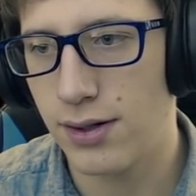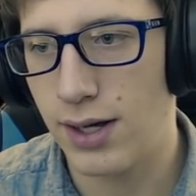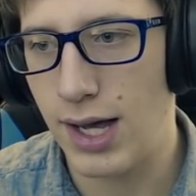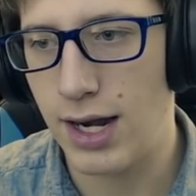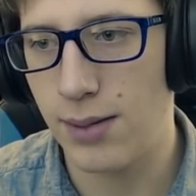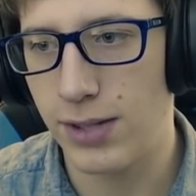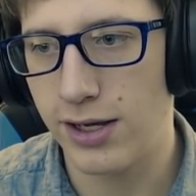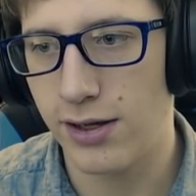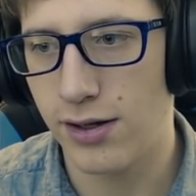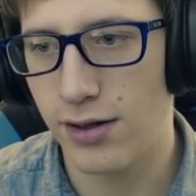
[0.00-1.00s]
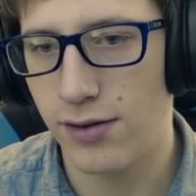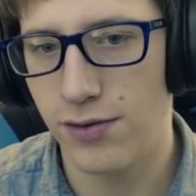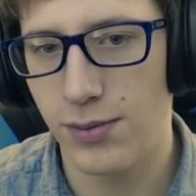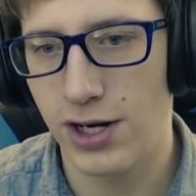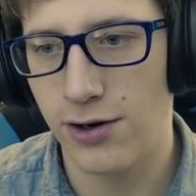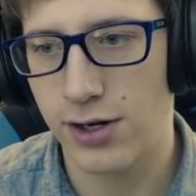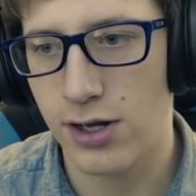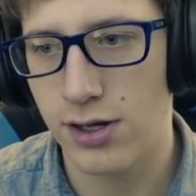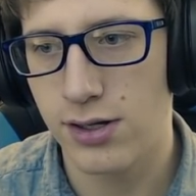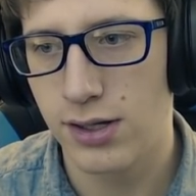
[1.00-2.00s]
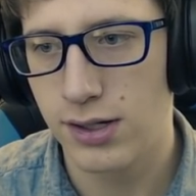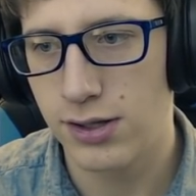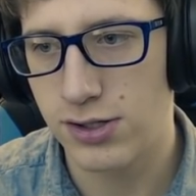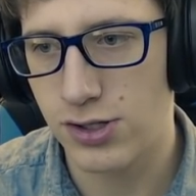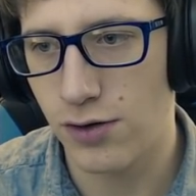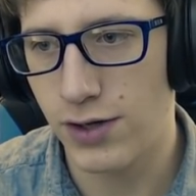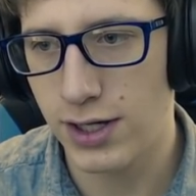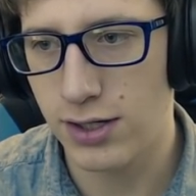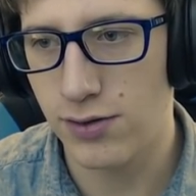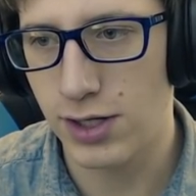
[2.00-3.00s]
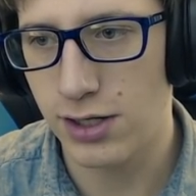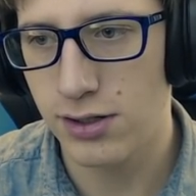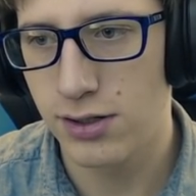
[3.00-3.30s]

enemy of America, the Soviet Union.